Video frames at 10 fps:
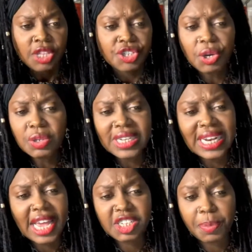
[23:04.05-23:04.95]
Two
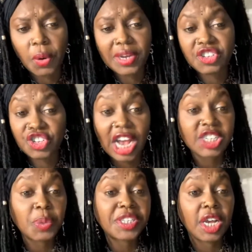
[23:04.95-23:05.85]
teenage boys,
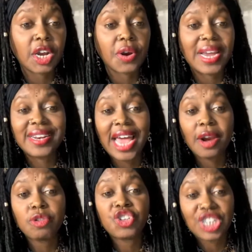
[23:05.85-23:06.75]
Joshua Tucker and
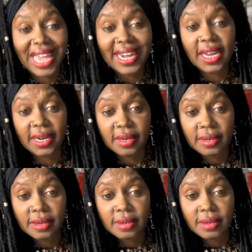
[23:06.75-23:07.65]
Donald Schlalin,
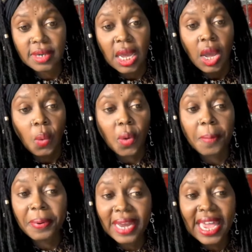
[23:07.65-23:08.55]

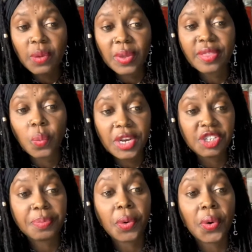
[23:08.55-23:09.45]
were playing with a
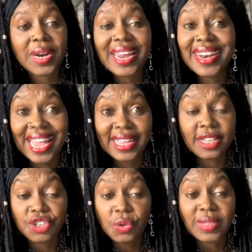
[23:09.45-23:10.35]
Ouija board in
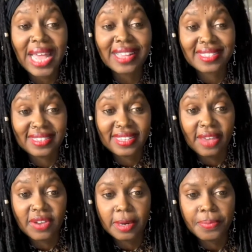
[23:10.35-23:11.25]

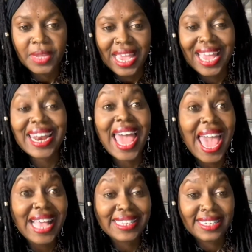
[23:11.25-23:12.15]
2007 and
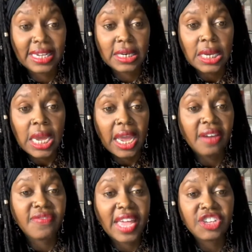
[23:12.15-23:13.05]
asked it
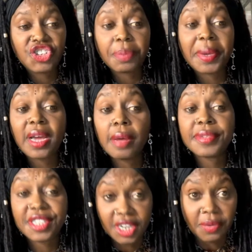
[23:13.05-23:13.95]
if they should
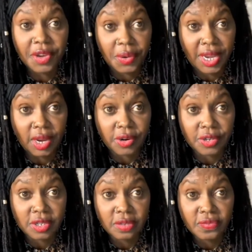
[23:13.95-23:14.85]
become serial
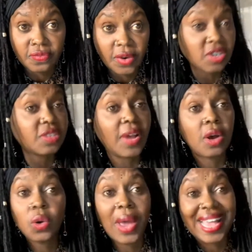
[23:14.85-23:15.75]
killers. First of
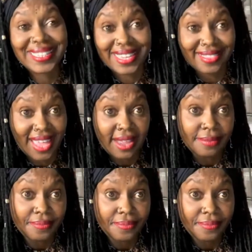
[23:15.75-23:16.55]
all, who asked it that?